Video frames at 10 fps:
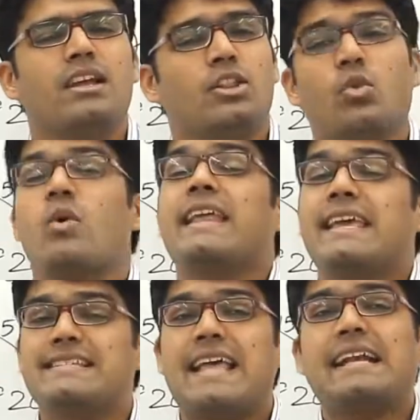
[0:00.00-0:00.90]
Now what
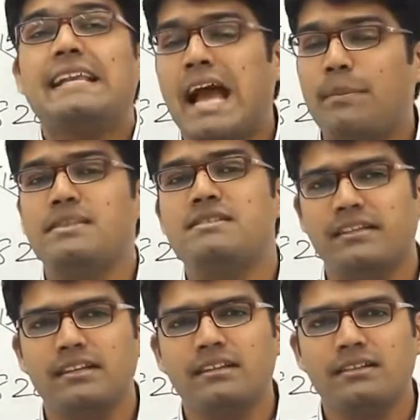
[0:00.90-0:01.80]
exactly happens
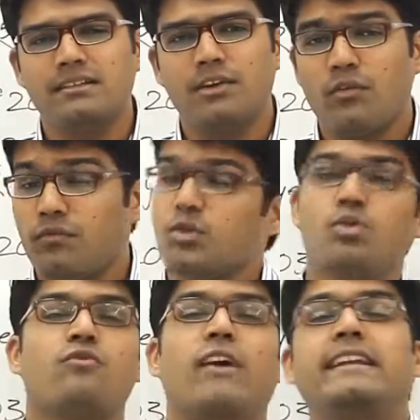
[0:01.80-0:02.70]
here? We
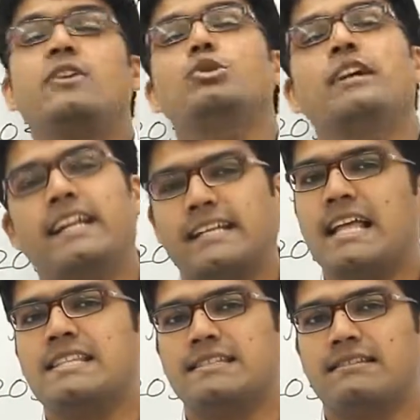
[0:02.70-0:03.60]
don't find out the correct
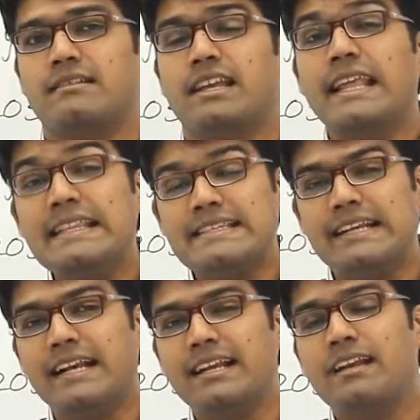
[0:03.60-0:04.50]
answer.
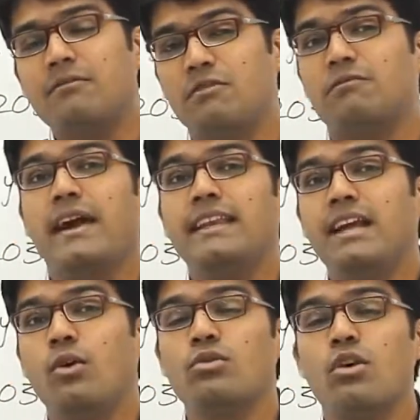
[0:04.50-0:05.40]
Instead, we find
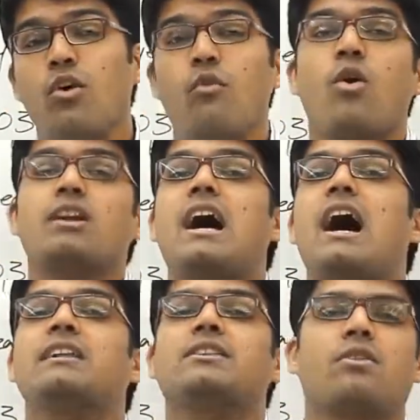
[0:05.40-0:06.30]
out what
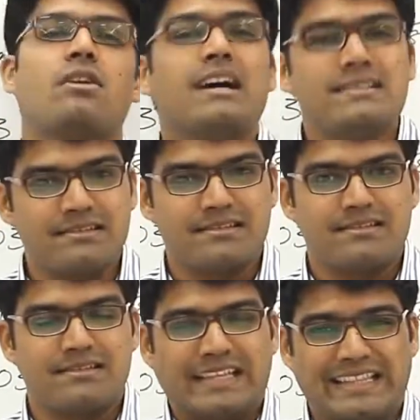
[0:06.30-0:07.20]
are the wrong
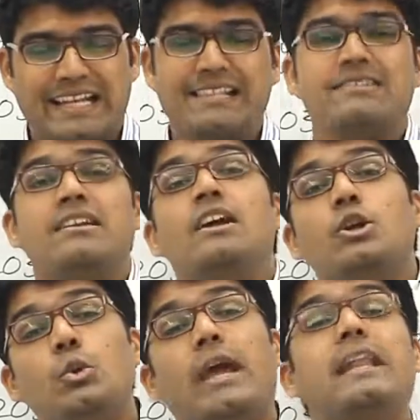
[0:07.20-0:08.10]
answers. That is
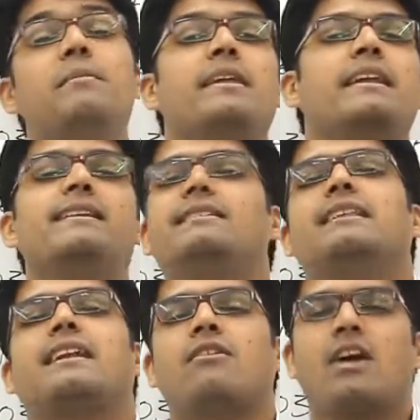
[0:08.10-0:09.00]
to eliminate
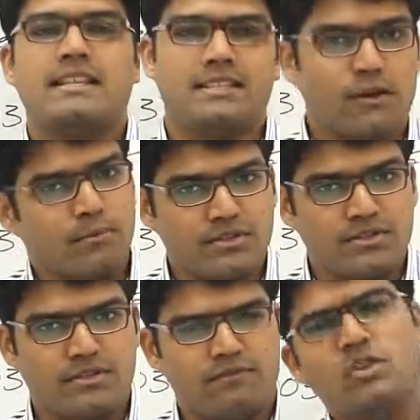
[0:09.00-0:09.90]
the wrong answer
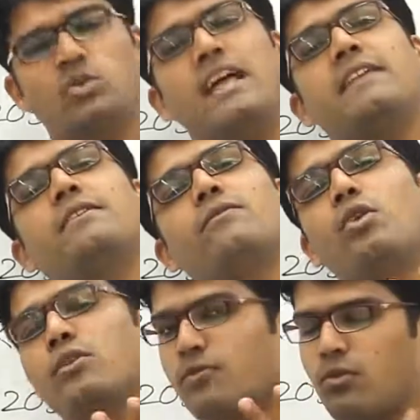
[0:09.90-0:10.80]
options. We know that we have
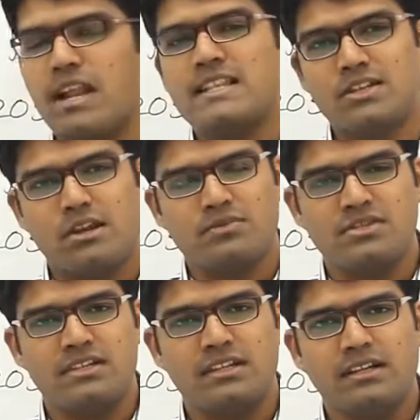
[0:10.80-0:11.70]
got 4 answer
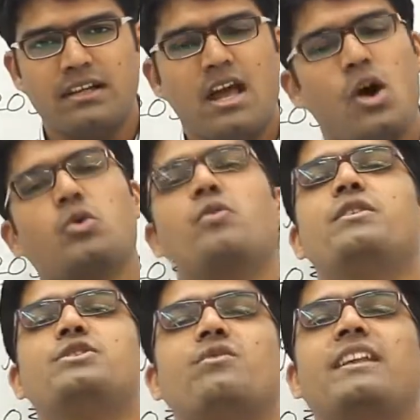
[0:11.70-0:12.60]
options here, out of
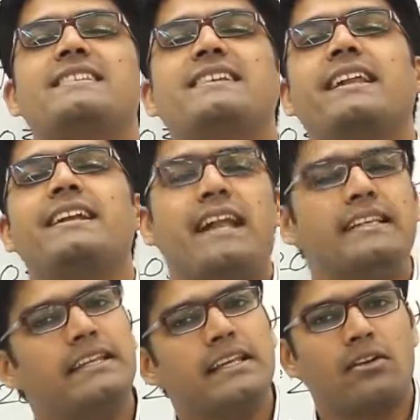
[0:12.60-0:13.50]
which 1 is correct and
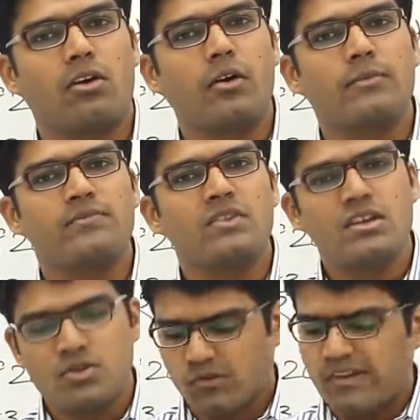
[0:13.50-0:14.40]
3 are wrong.
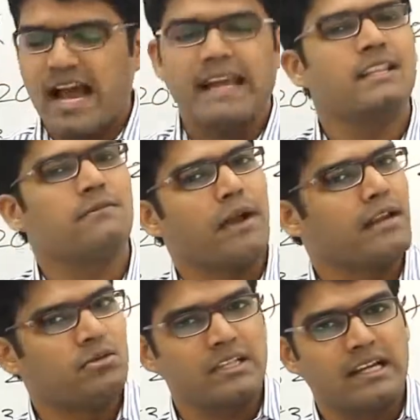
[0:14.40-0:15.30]
So we either
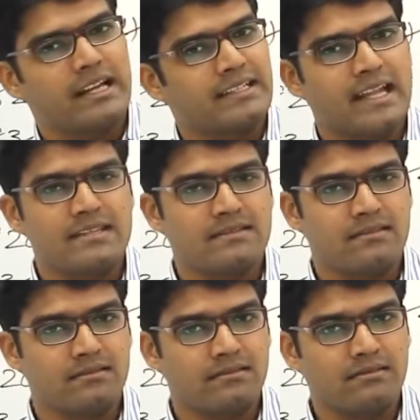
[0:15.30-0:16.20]
find out the correct answer
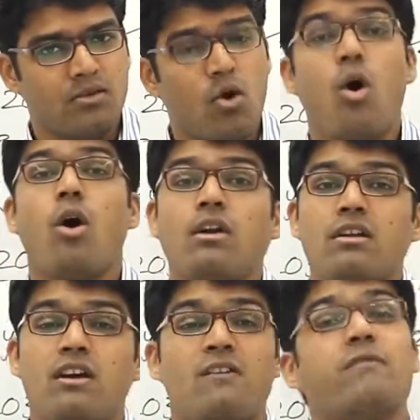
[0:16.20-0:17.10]
or
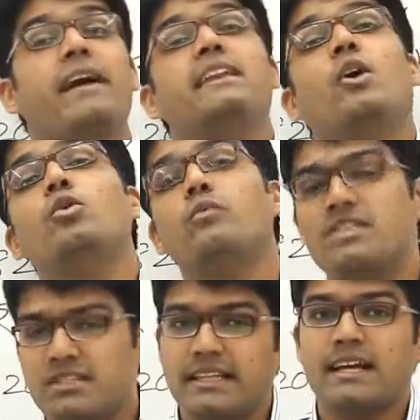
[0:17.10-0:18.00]
find out
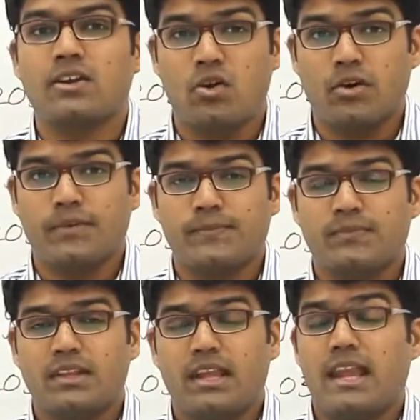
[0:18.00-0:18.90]
which 3 are wrong.
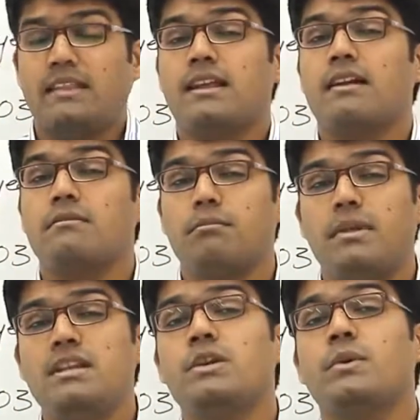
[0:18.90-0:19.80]
And there are
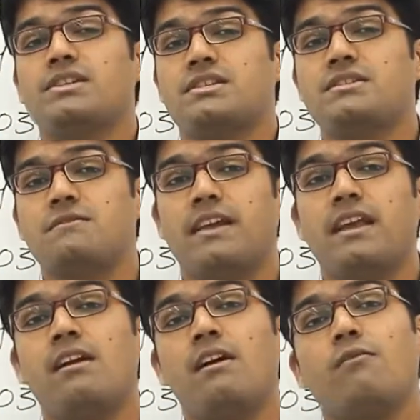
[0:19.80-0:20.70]
many questions
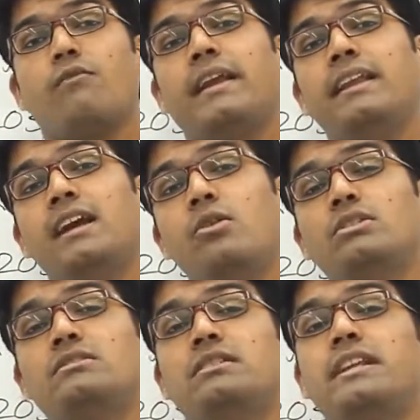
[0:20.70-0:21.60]
where finding out
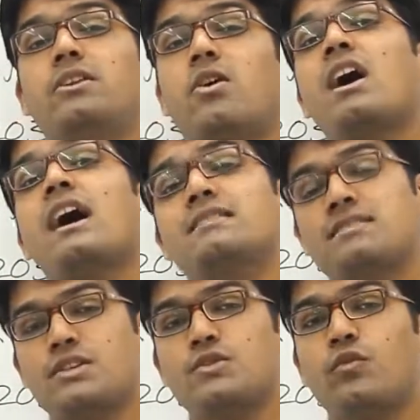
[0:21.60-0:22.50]
the 3 wrong
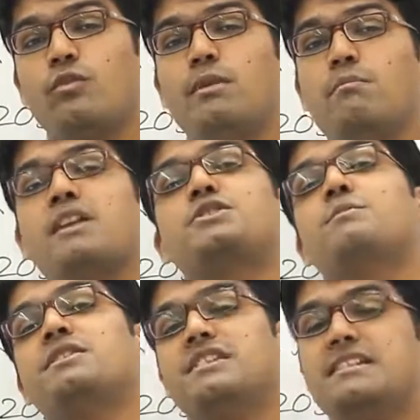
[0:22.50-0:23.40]
answers would be
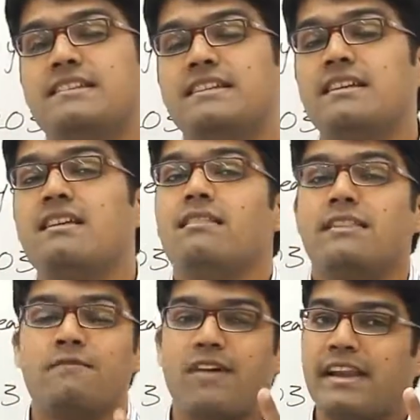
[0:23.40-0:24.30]
much easier
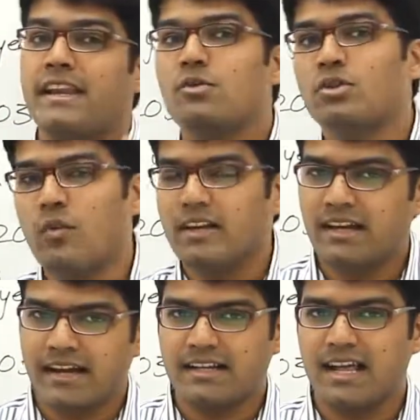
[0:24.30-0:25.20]
than finding out the 1
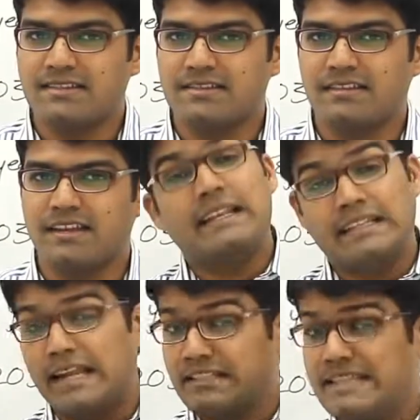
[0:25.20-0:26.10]
correct answer there.
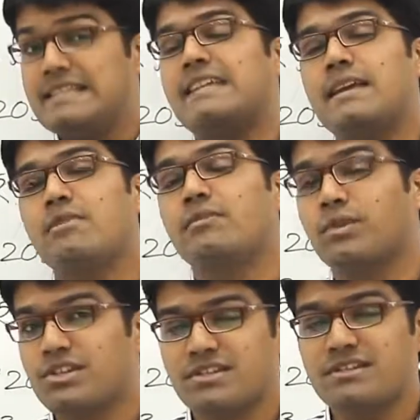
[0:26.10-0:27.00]
And these type of
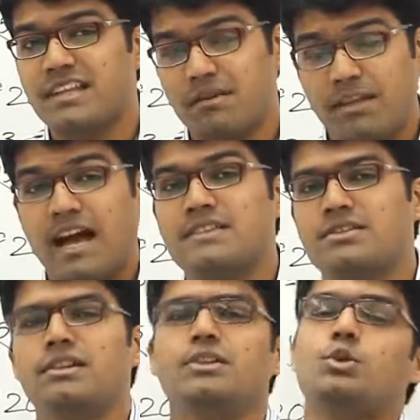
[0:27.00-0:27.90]
questions can be
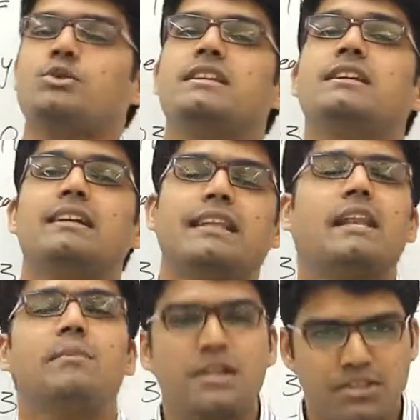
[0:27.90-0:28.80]
answered using
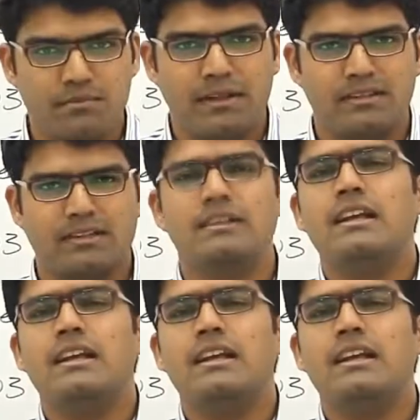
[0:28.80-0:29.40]
elimination method.